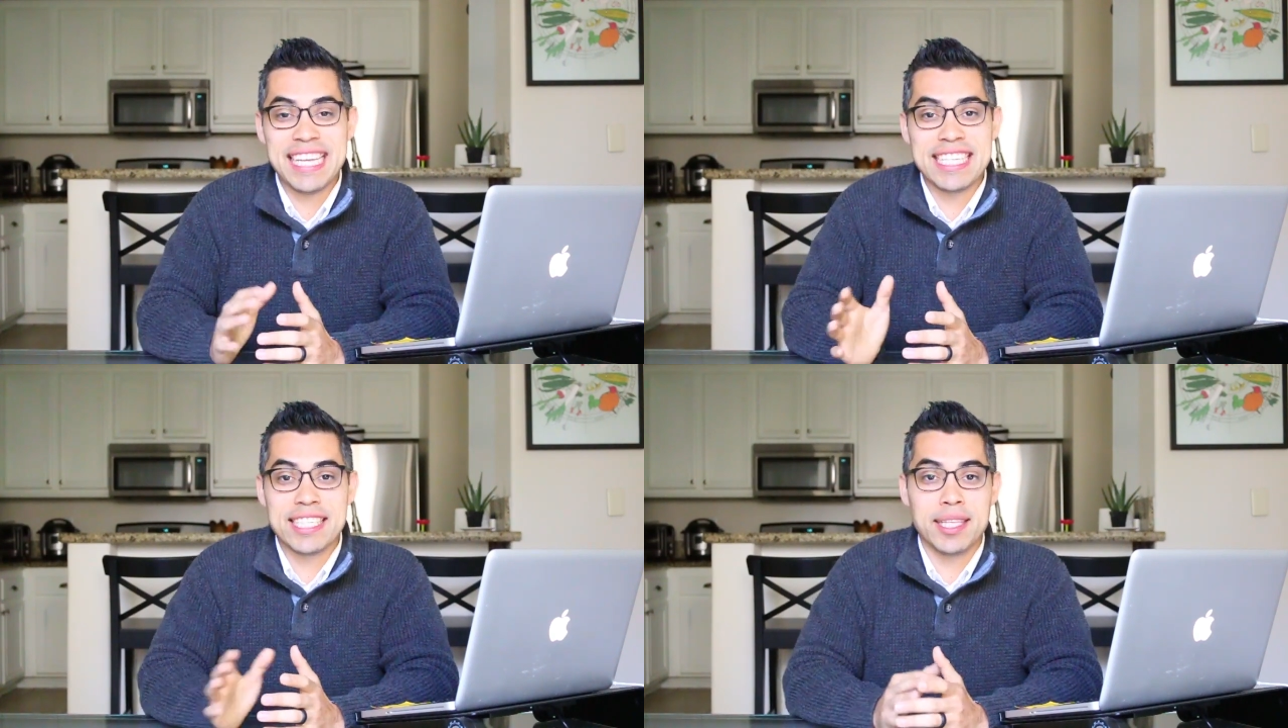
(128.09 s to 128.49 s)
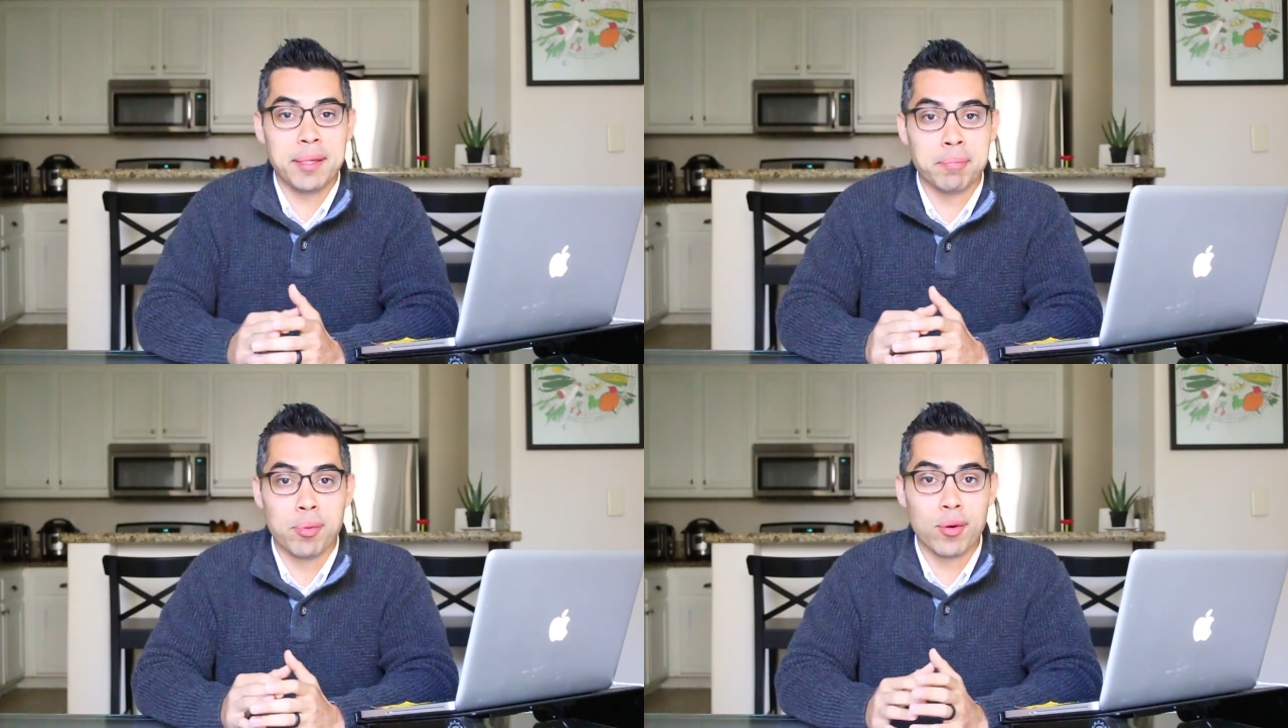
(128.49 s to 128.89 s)

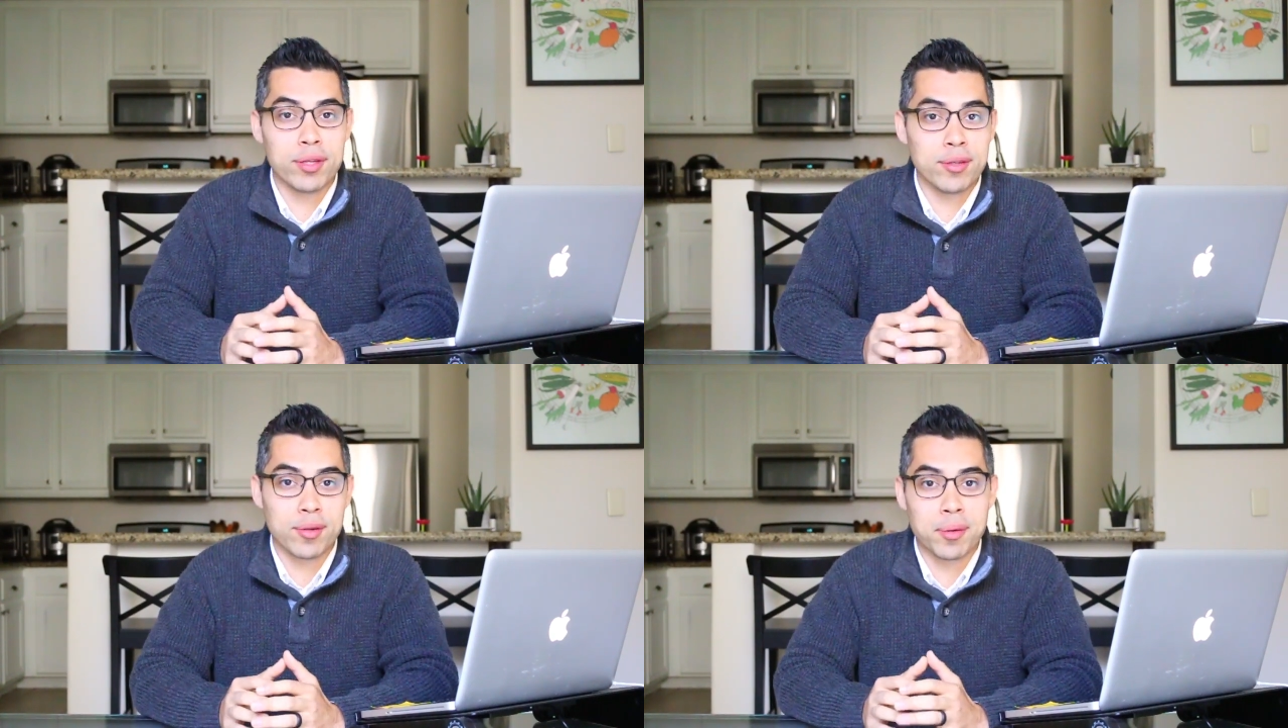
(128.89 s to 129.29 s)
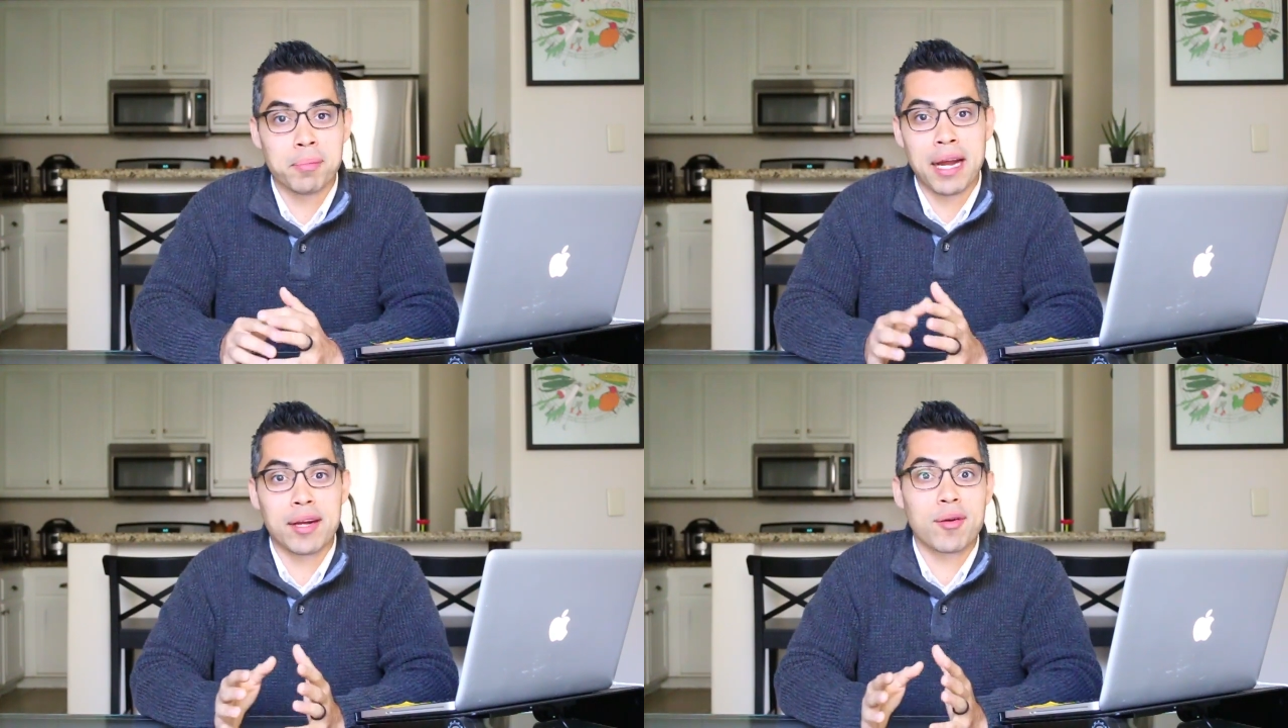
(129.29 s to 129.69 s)
easily boil or
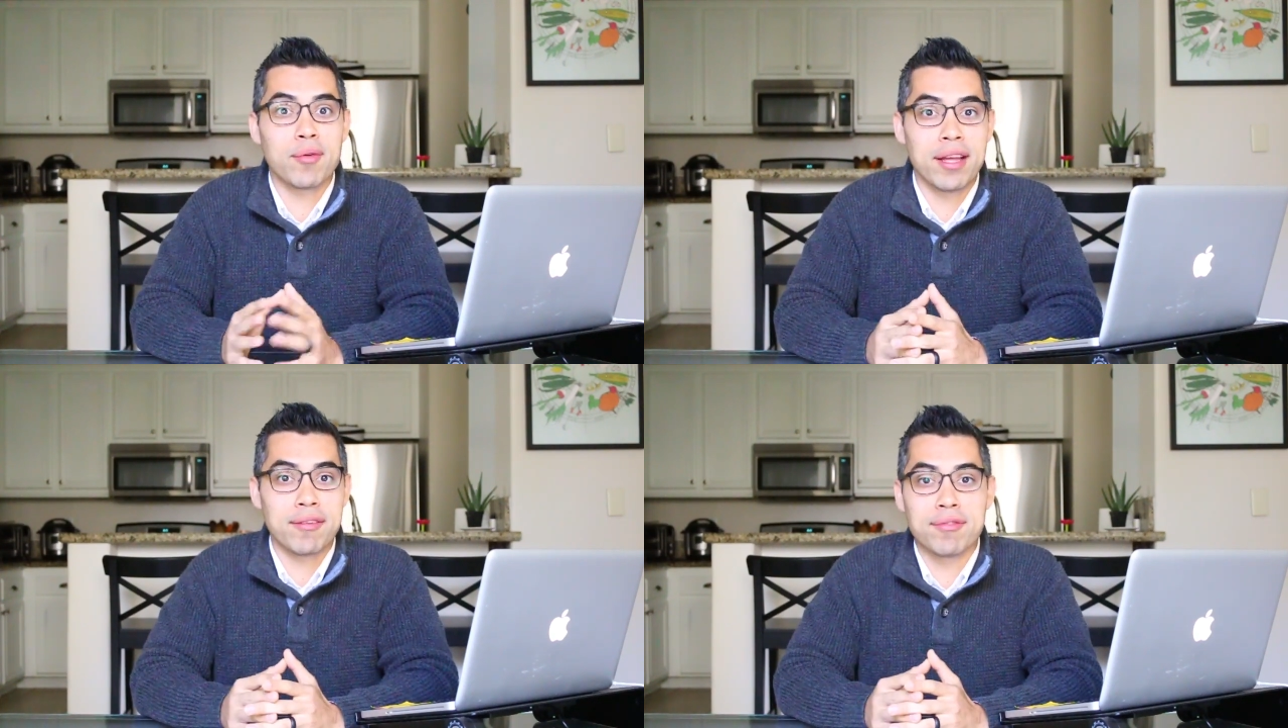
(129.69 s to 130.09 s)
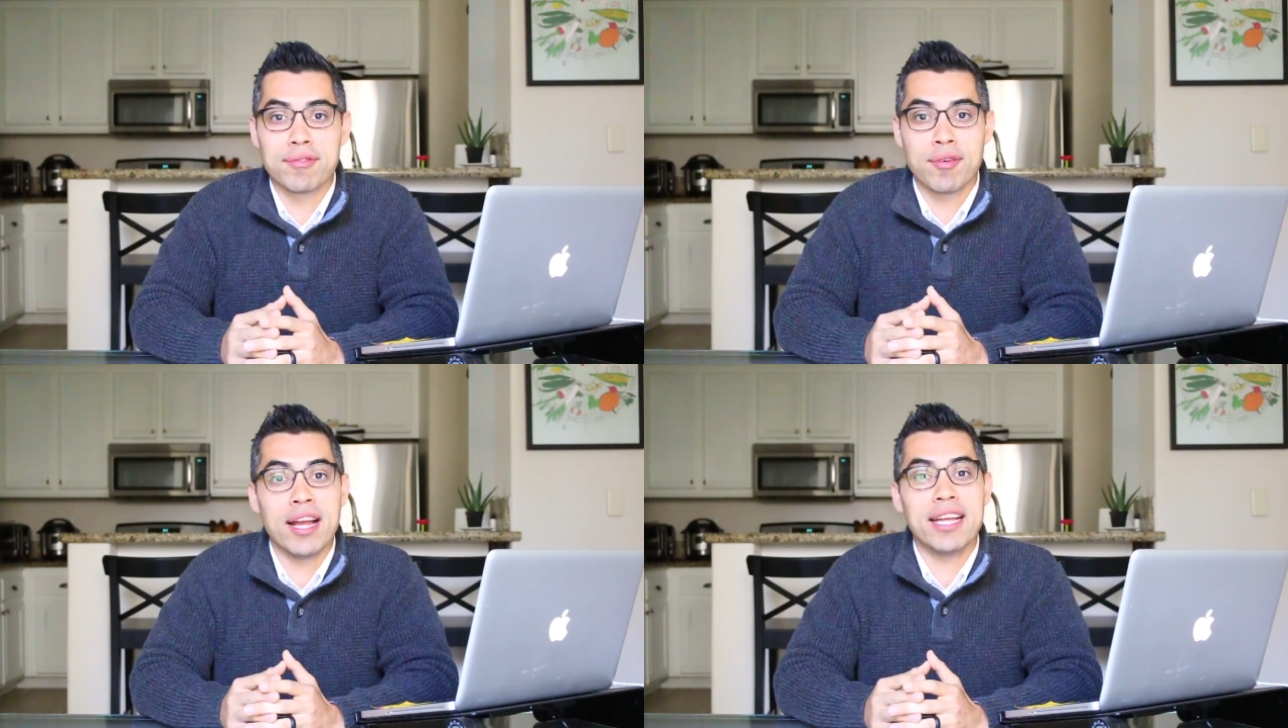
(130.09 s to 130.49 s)
microwave,
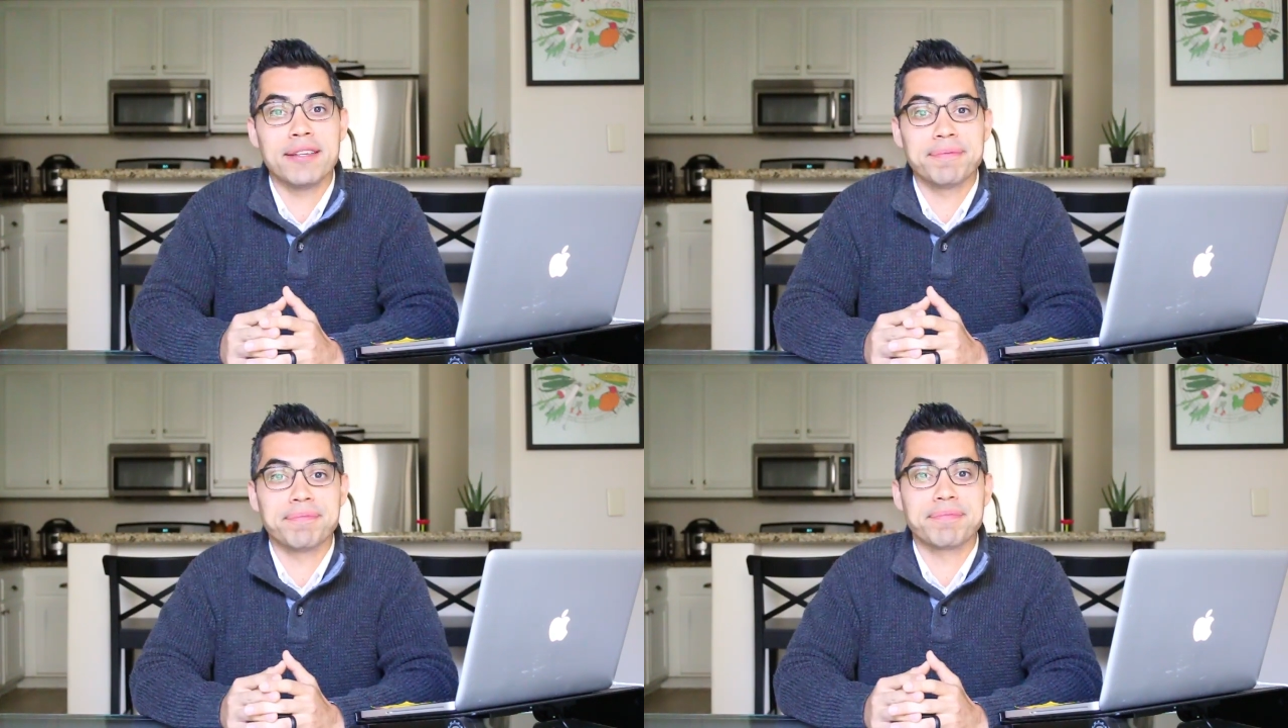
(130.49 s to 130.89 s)
right?